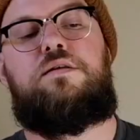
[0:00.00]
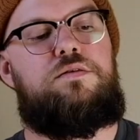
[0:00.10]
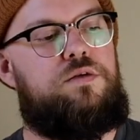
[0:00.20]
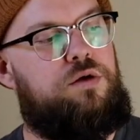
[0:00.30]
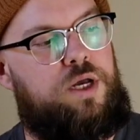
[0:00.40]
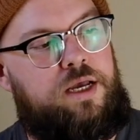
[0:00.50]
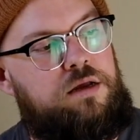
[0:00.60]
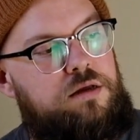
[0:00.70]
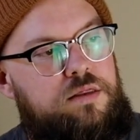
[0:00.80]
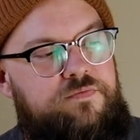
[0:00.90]

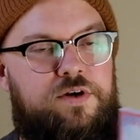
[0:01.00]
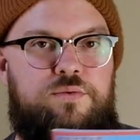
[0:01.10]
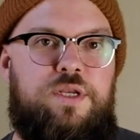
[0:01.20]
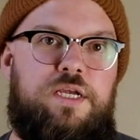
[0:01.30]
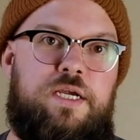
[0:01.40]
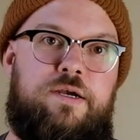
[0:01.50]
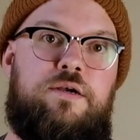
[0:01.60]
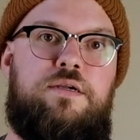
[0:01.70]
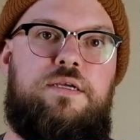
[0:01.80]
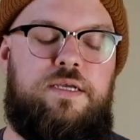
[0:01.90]
So the first one
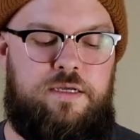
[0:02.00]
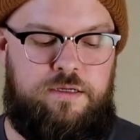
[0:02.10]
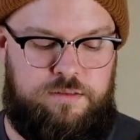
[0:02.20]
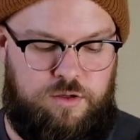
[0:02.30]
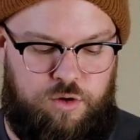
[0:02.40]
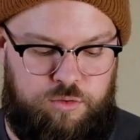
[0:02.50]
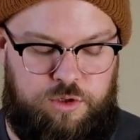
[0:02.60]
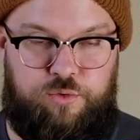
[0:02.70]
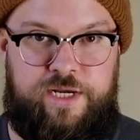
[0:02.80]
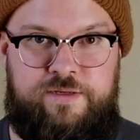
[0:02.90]
here is called
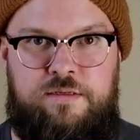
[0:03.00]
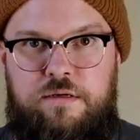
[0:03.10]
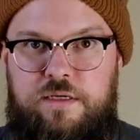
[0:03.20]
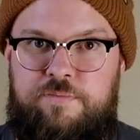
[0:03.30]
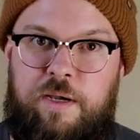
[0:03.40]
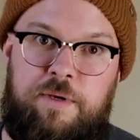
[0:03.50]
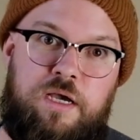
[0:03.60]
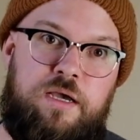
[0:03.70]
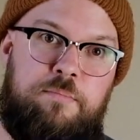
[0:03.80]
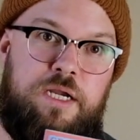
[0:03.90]
Grease. It's by
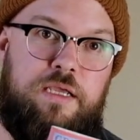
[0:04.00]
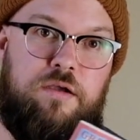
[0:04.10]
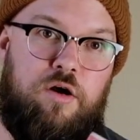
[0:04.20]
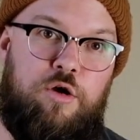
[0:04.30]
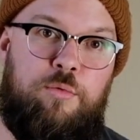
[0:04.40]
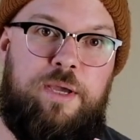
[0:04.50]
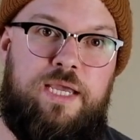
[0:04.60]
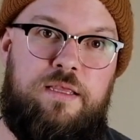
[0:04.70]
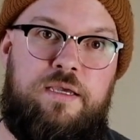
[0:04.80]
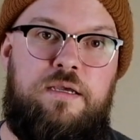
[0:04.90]
my buddy Carl
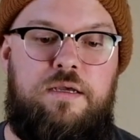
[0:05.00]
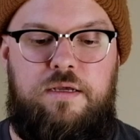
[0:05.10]
Bailey.